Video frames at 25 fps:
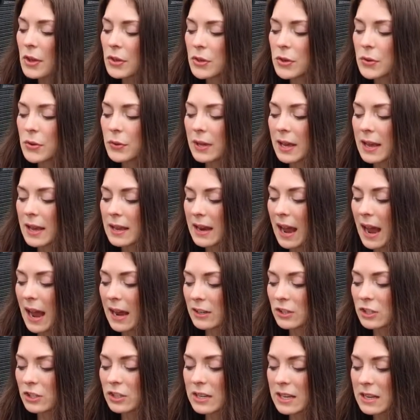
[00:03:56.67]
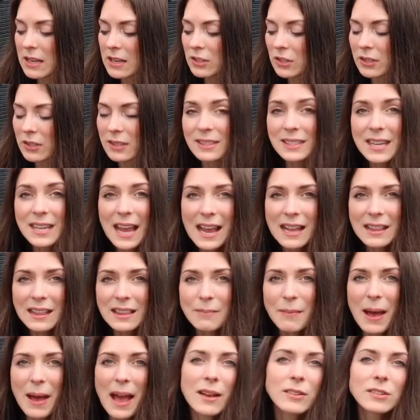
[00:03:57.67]
you can actually just take
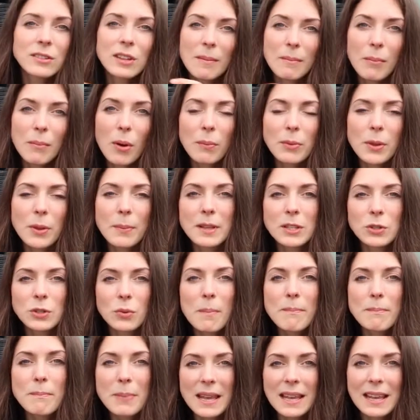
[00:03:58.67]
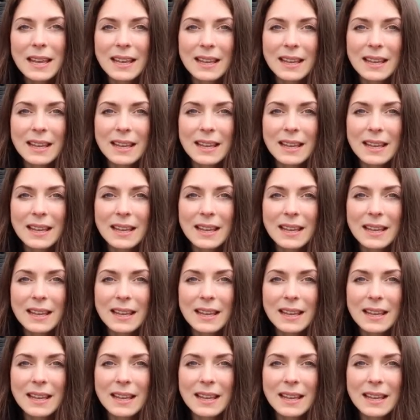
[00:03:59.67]
them out and pop them into a bigger